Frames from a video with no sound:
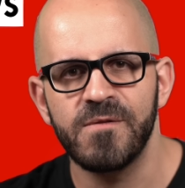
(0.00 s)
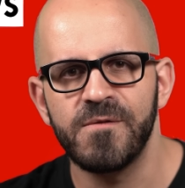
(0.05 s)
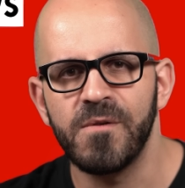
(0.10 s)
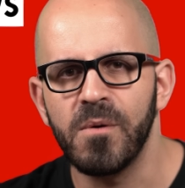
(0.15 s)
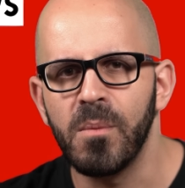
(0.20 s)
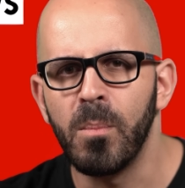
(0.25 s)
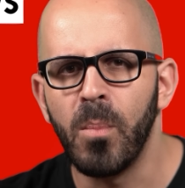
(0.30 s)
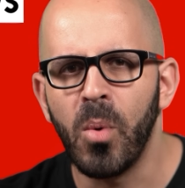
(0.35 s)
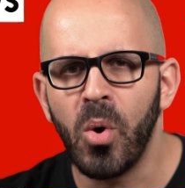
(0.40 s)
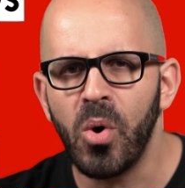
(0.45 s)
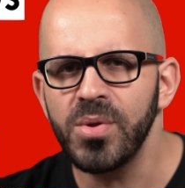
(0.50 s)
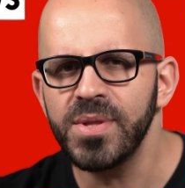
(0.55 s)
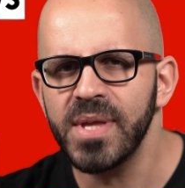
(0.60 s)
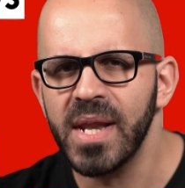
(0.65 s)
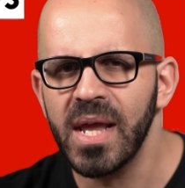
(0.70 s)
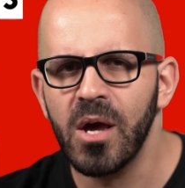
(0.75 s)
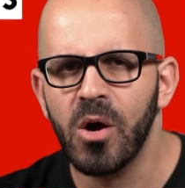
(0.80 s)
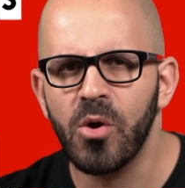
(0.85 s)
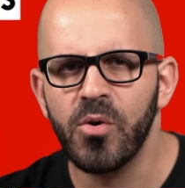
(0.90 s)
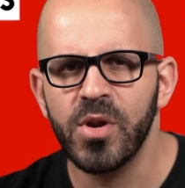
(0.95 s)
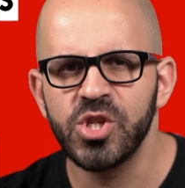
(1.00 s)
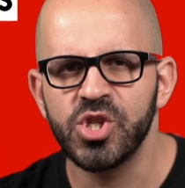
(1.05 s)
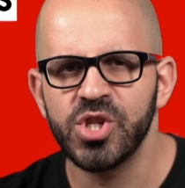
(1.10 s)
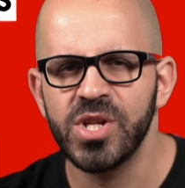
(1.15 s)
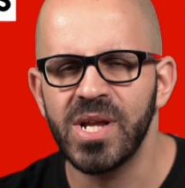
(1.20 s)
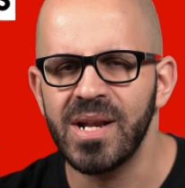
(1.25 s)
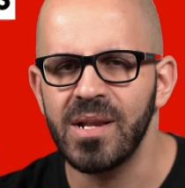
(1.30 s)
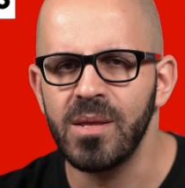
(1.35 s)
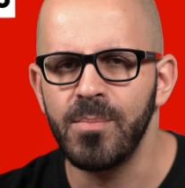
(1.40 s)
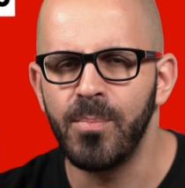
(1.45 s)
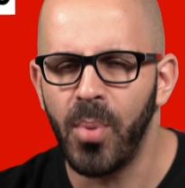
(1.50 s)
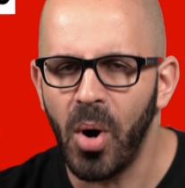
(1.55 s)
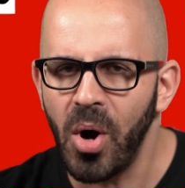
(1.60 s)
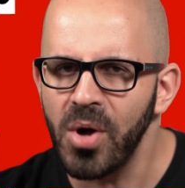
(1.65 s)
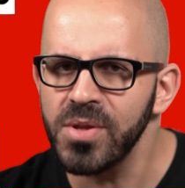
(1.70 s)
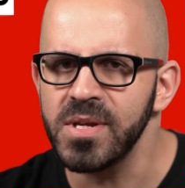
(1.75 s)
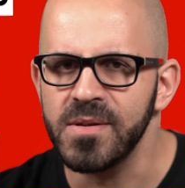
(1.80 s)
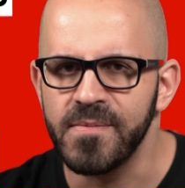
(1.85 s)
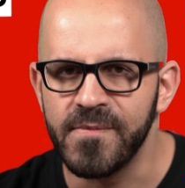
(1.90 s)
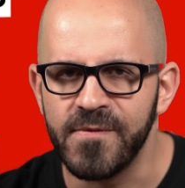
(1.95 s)
it for more than I originally
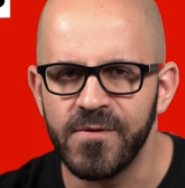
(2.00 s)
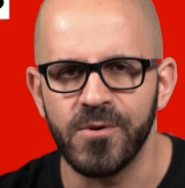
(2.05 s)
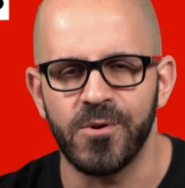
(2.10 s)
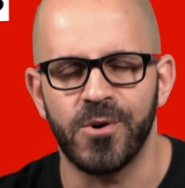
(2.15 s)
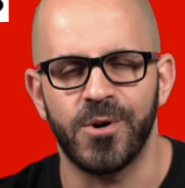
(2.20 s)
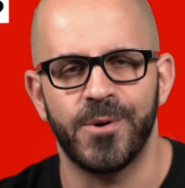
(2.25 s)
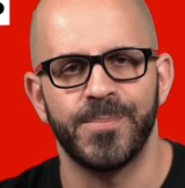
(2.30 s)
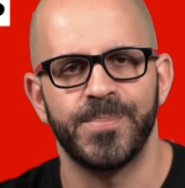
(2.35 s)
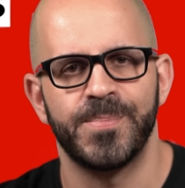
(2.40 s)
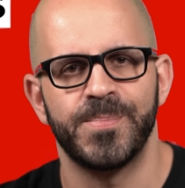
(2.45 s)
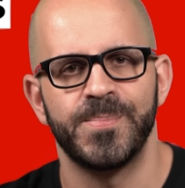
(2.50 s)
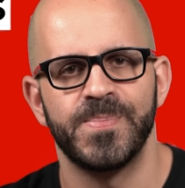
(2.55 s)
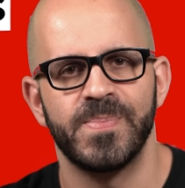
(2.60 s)
bought it for.